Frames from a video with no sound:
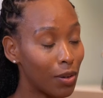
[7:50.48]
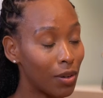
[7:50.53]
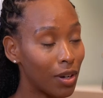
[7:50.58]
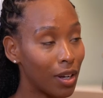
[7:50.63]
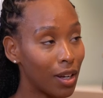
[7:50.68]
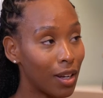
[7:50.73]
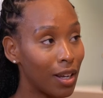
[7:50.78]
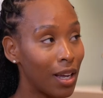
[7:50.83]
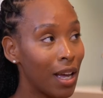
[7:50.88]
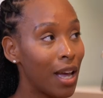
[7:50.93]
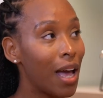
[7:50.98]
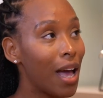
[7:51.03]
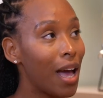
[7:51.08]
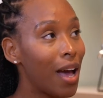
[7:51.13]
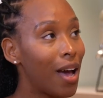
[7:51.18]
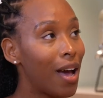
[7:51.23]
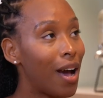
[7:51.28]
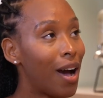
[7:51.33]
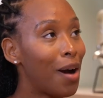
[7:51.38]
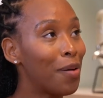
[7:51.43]
Okay.
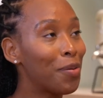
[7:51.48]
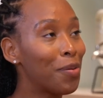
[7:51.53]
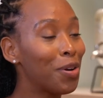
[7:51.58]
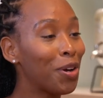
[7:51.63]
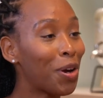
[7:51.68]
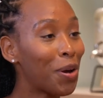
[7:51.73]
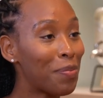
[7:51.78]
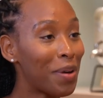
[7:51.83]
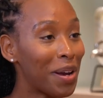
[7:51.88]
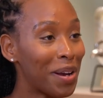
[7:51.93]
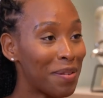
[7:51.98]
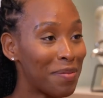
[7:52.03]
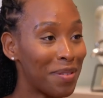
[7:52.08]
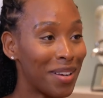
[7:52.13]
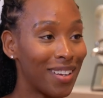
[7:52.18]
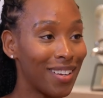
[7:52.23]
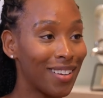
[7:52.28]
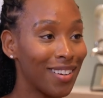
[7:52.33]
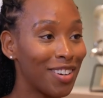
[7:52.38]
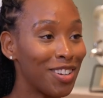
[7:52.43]
I want to go back a
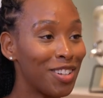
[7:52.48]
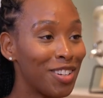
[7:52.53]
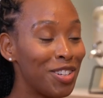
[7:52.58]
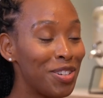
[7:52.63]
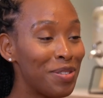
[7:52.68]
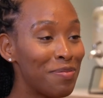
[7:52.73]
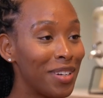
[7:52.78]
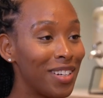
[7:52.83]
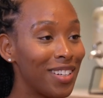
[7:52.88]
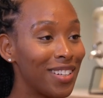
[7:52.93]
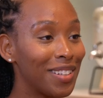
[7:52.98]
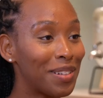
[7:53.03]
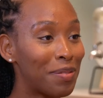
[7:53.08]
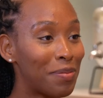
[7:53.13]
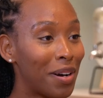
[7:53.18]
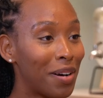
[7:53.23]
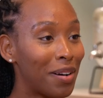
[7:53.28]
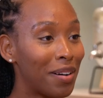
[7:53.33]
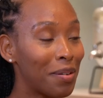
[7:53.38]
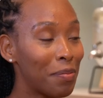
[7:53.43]
bit because you mentioned
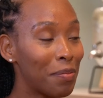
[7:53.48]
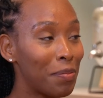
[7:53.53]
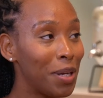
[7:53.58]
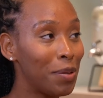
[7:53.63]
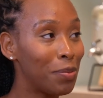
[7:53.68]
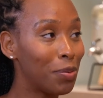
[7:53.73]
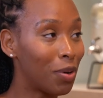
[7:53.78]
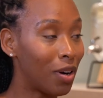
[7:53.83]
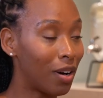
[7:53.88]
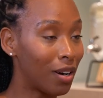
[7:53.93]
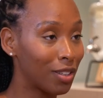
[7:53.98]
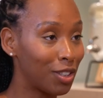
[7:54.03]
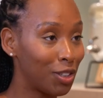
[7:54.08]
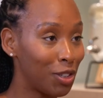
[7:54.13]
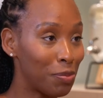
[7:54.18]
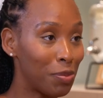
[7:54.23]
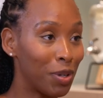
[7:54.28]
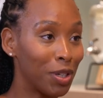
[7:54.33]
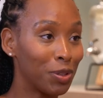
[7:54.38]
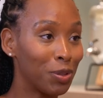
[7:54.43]
about people
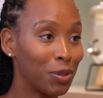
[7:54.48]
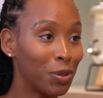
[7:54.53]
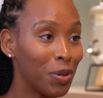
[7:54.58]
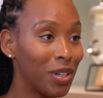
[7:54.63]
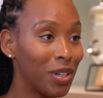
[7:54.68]
asking you personal